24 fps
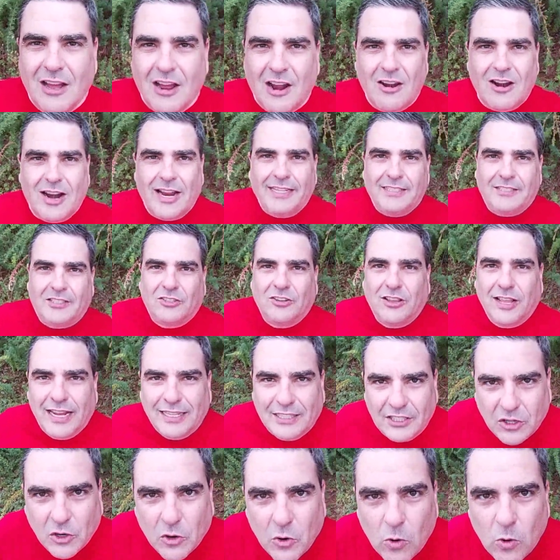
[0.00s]
All right, so
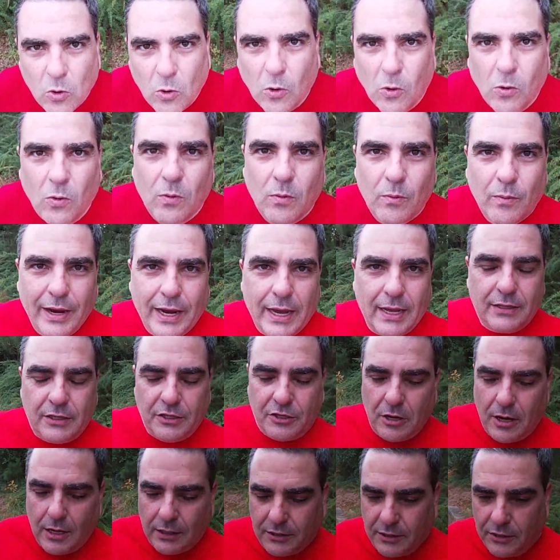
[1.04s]
that's cool. We got to
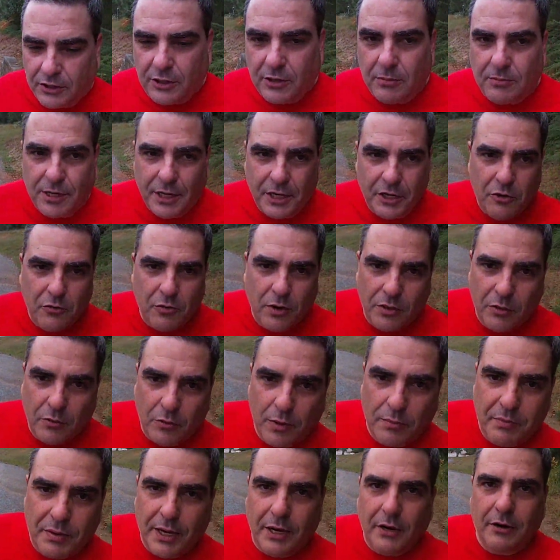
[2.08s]
talk to somebody new on the
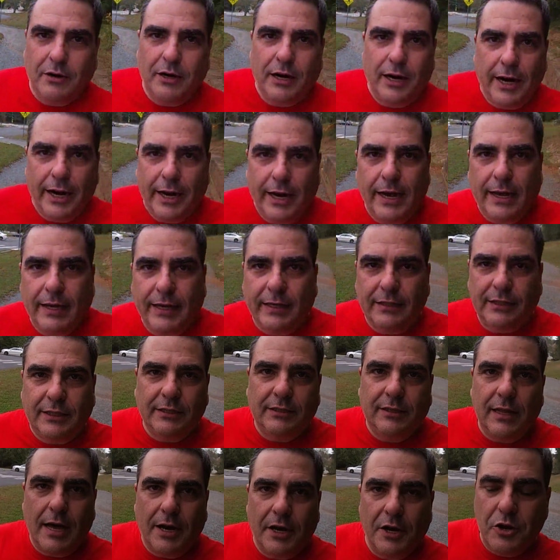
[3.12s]
repeater today. I guess
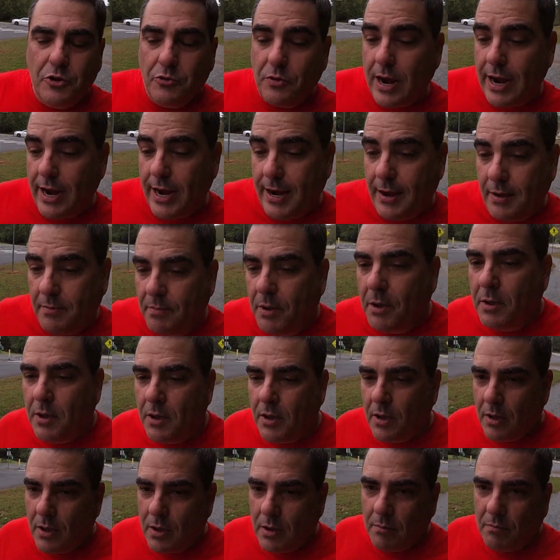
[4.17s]
he's not a new ham,
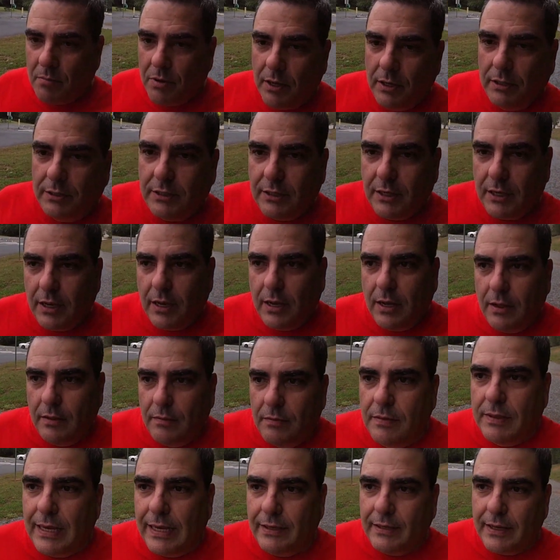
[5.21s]
but
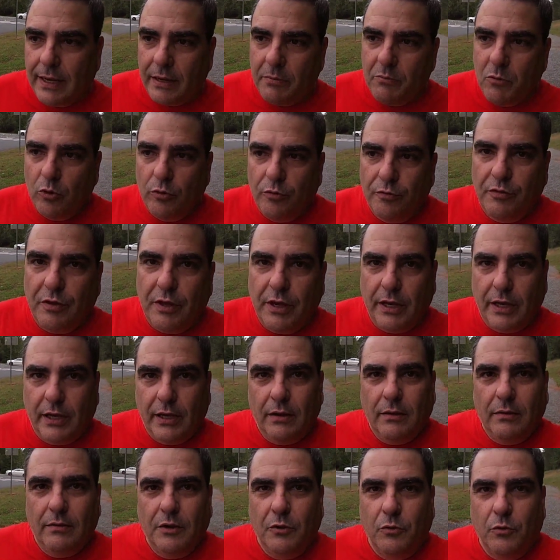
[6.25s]
they did move
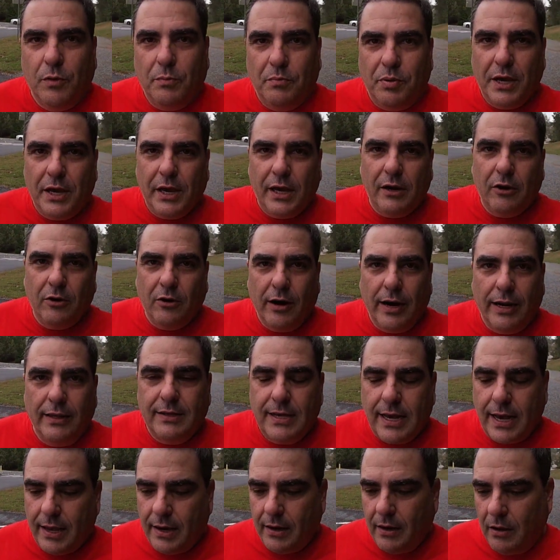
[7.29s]
the repeater
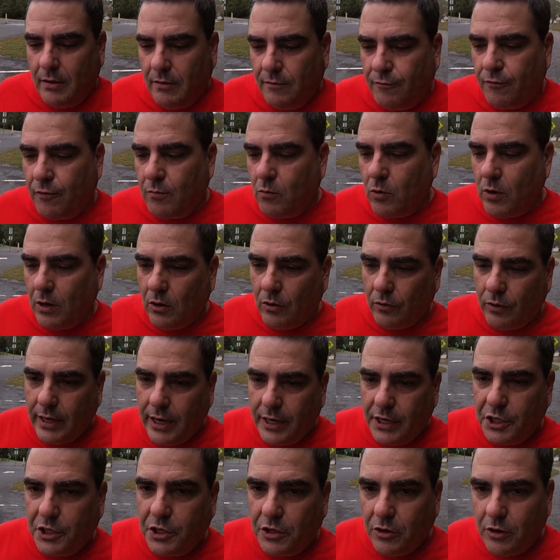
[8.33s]
antenna from one
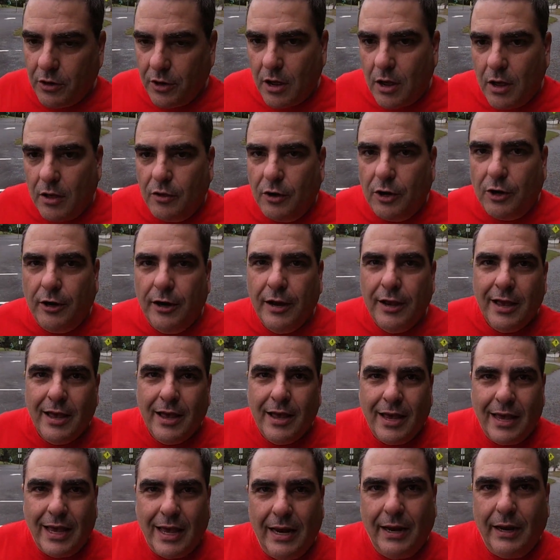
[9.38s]
location to another,
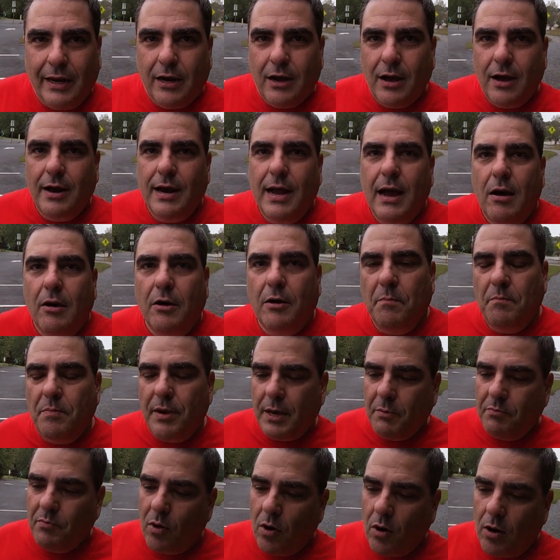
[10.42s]
and it cut out a
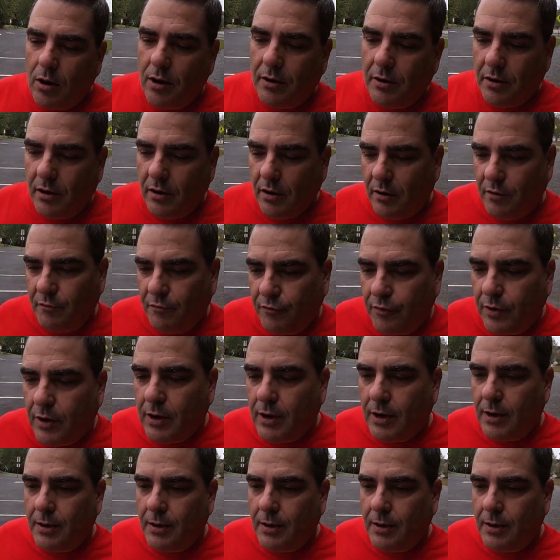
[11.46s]
big part of